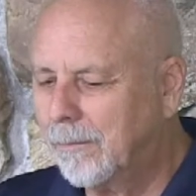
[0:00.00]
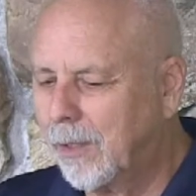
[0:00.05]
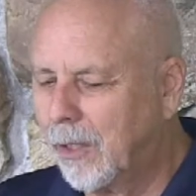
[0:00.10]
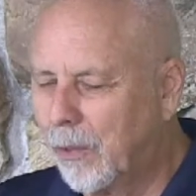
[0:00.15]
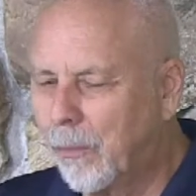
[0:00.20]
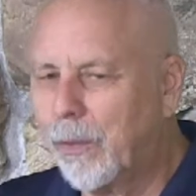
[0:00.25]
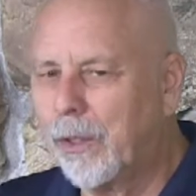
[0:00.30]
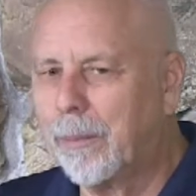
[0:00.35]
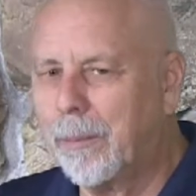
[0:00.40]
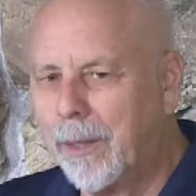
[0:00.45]
Are
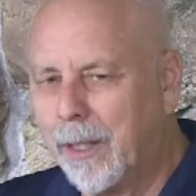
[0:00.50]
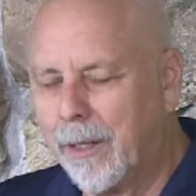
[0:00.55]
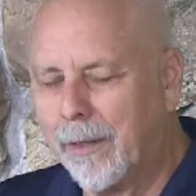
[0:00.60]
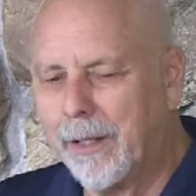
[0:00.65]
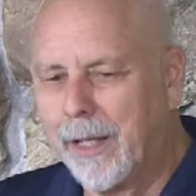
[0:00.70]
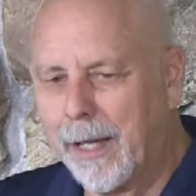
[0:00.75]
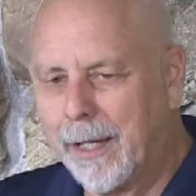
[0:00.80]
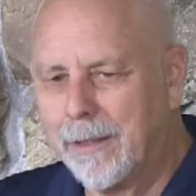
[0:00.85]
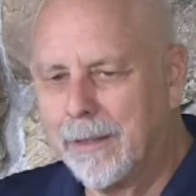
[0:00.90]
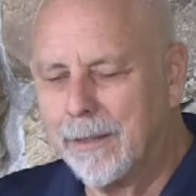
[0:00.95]
you with me on
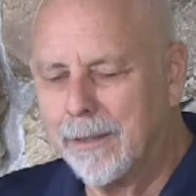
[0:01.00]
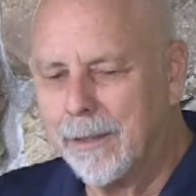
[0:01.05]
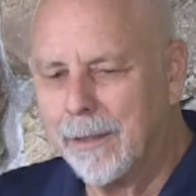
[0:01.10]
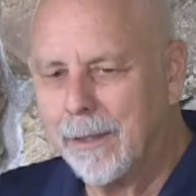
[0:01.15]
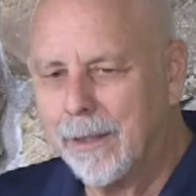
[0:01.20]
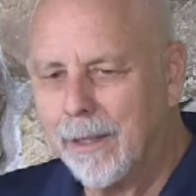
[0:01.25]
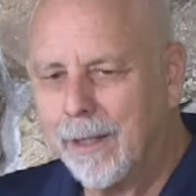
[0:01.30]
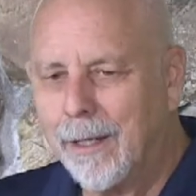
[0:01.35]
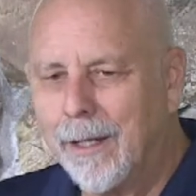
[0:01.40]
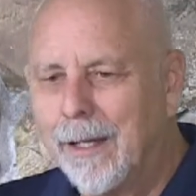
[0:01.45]
that?
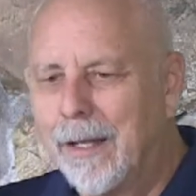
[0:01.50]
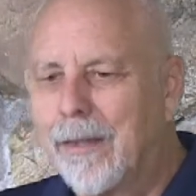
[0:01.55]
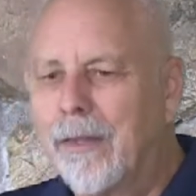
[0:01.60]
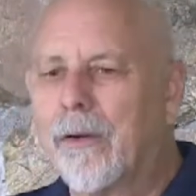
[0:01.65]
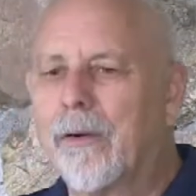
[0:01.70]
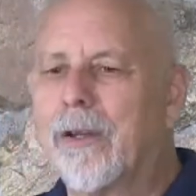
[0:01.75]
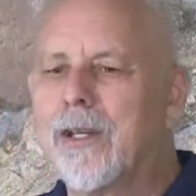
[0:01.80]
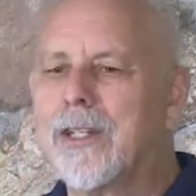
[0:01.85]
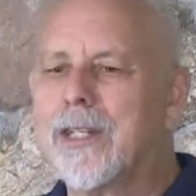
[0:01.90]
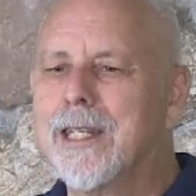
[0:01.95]

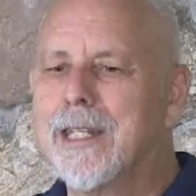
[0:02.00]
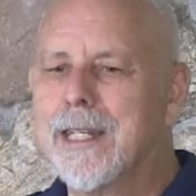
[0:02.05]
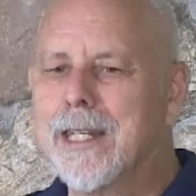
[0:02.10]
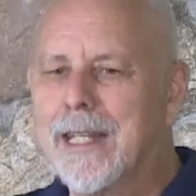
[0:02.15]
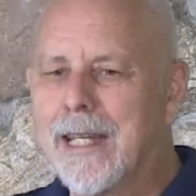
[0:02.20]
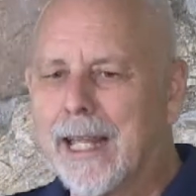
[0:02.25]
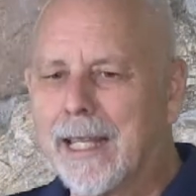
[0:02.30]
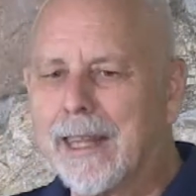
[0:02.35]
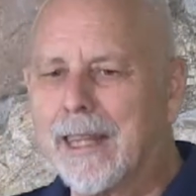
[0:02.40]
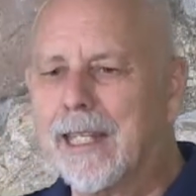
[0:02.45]
There is
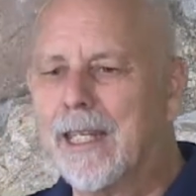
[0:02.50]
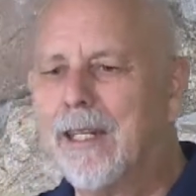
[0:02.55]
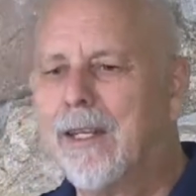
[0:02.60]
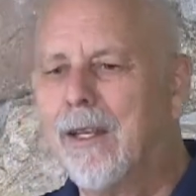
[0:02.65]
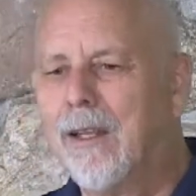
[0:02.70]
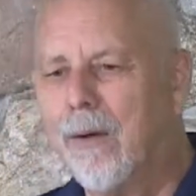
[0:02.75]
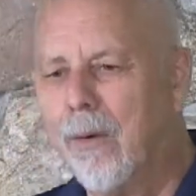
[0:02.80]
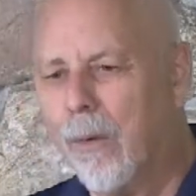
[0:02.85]
nothing